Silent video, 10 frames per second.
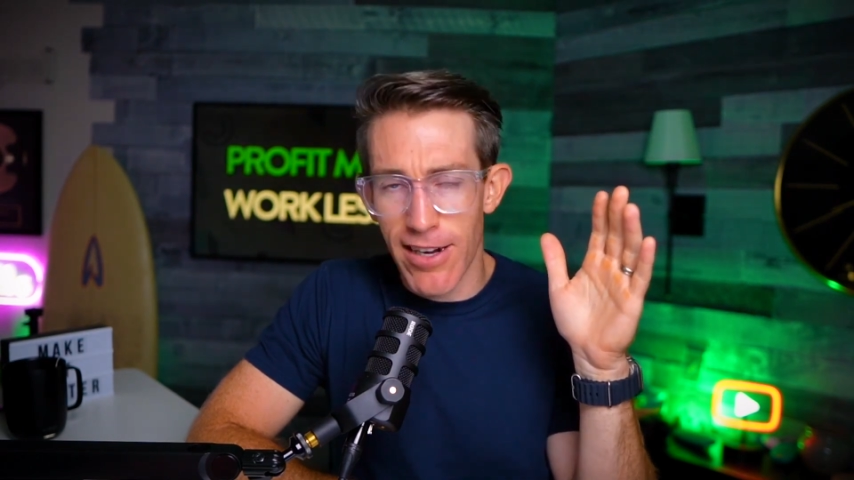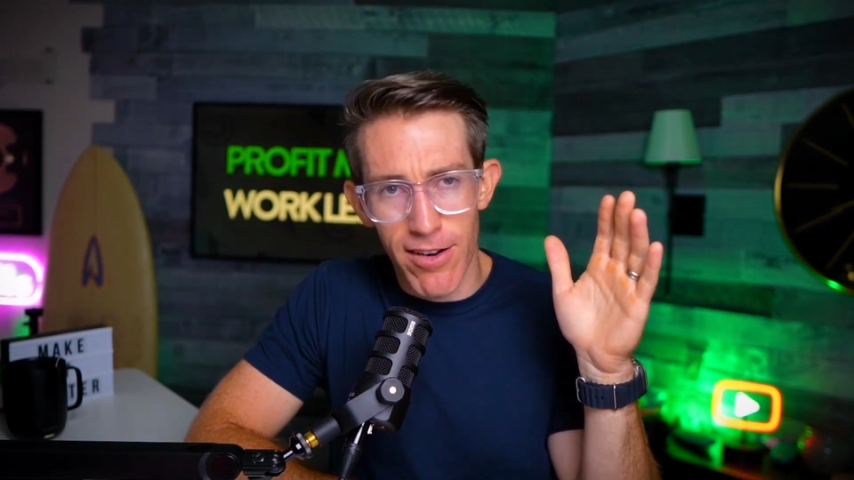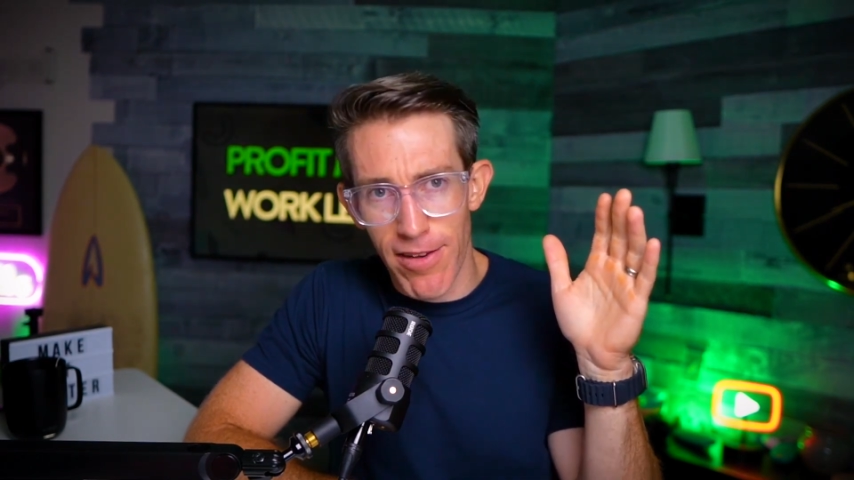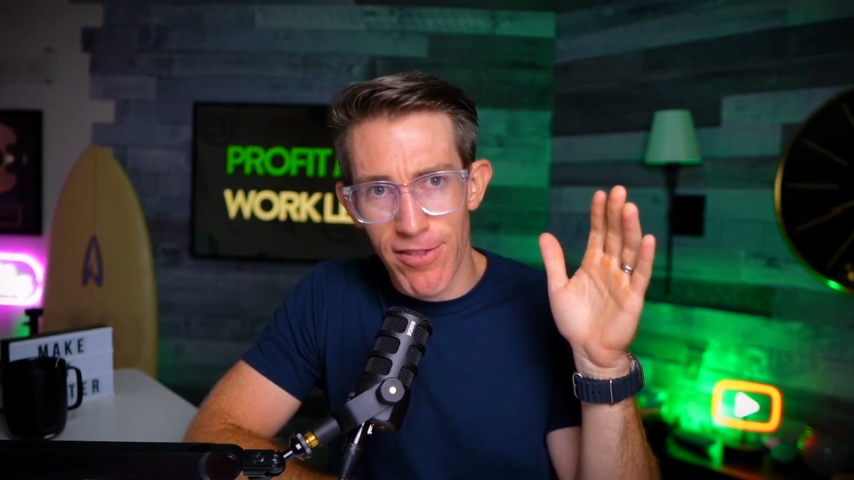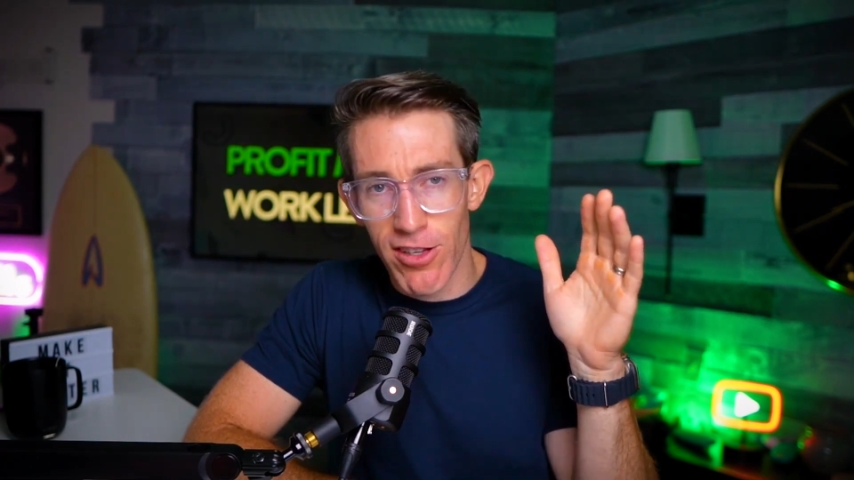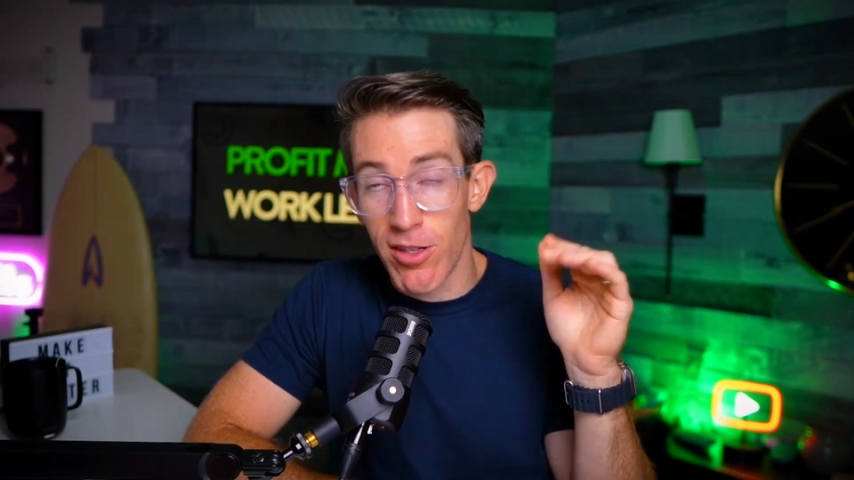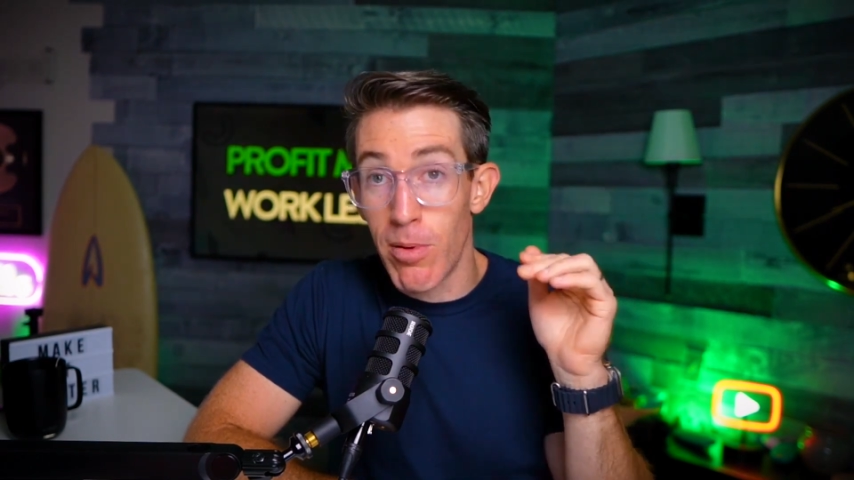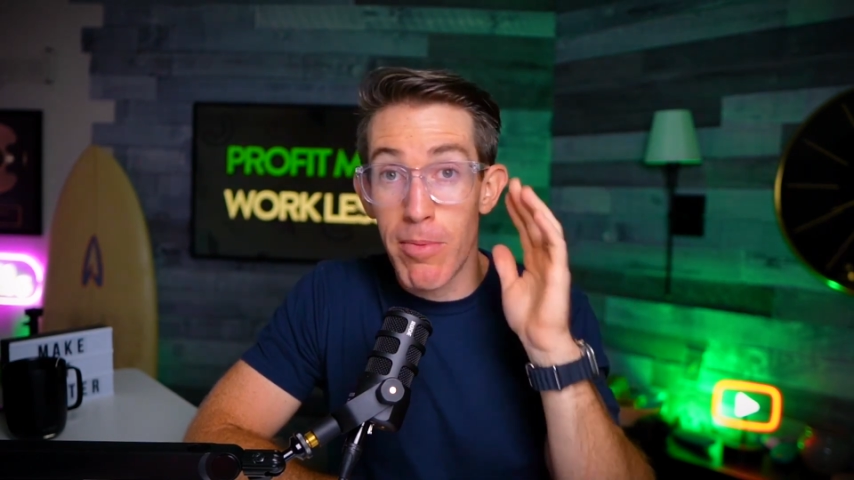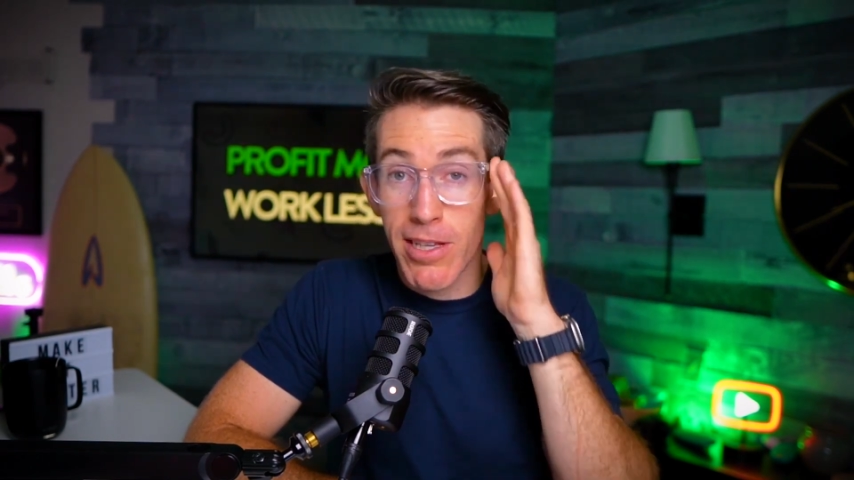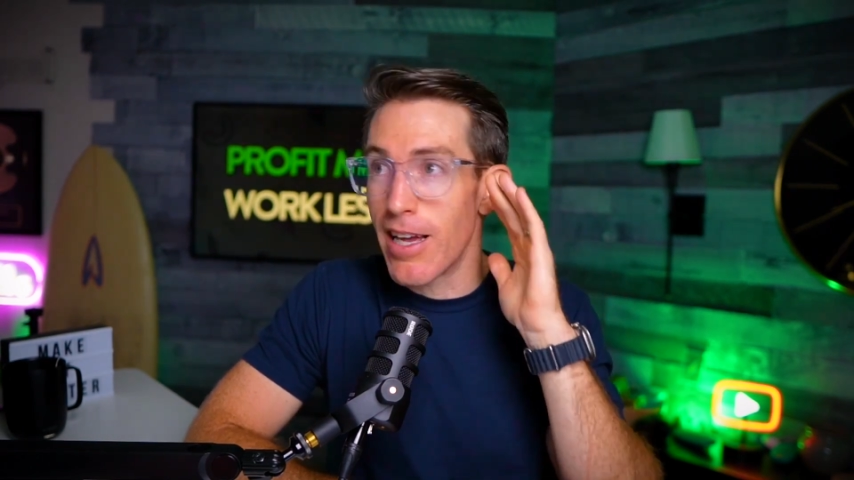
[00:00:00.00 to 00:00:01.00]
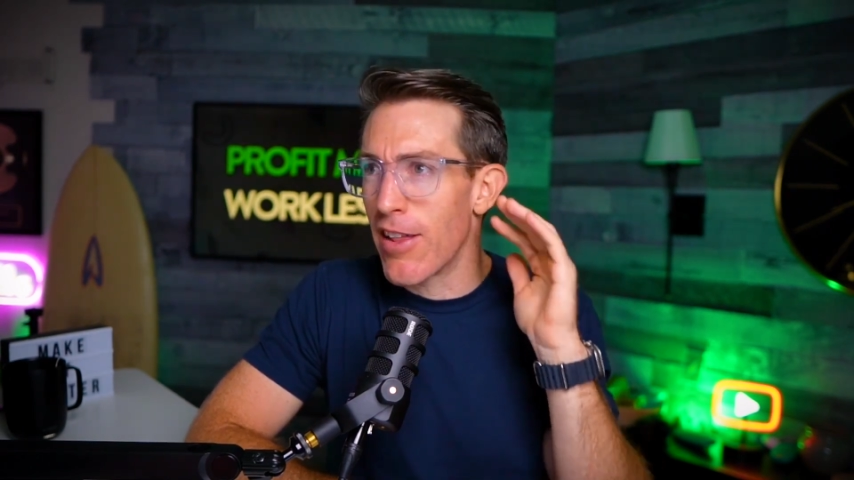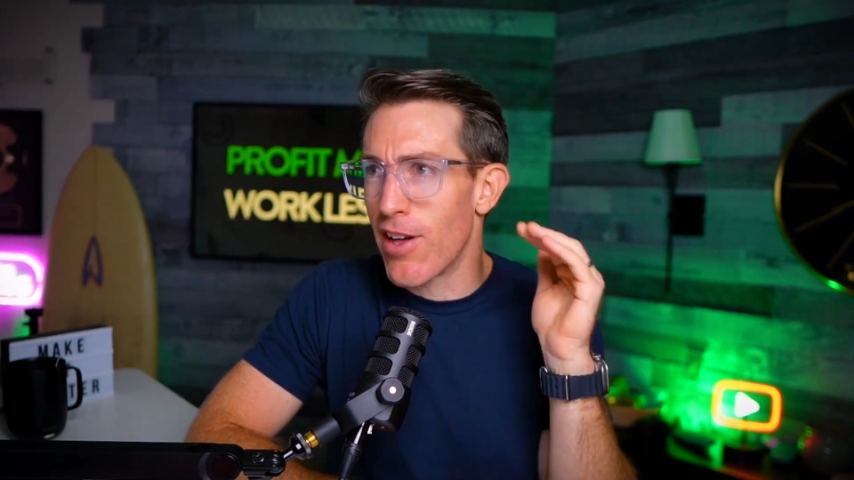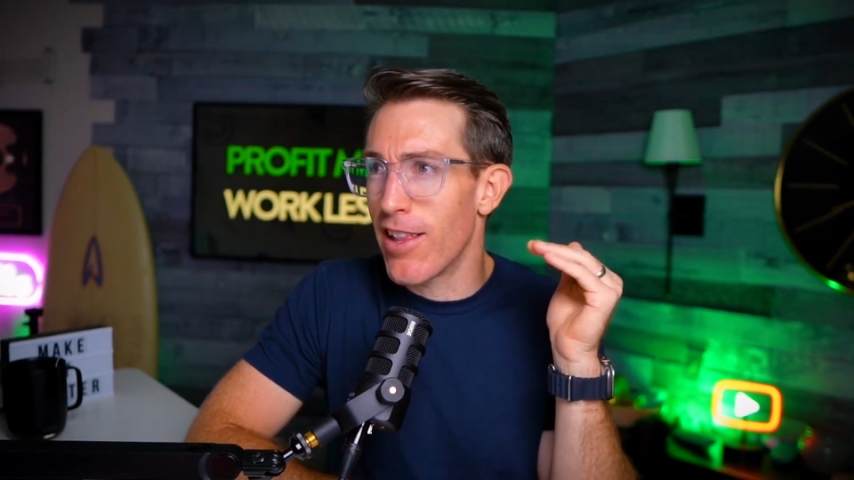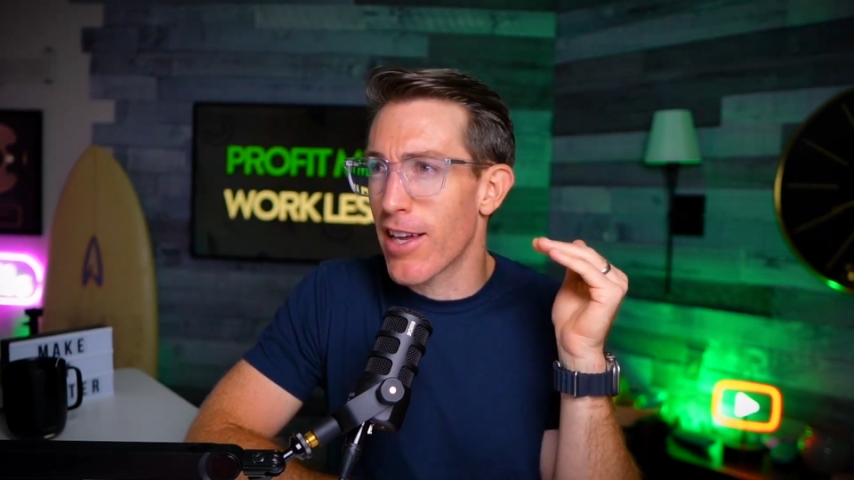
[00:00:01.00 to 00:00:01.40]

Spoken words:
I don't know if I've shared this publicly. I thought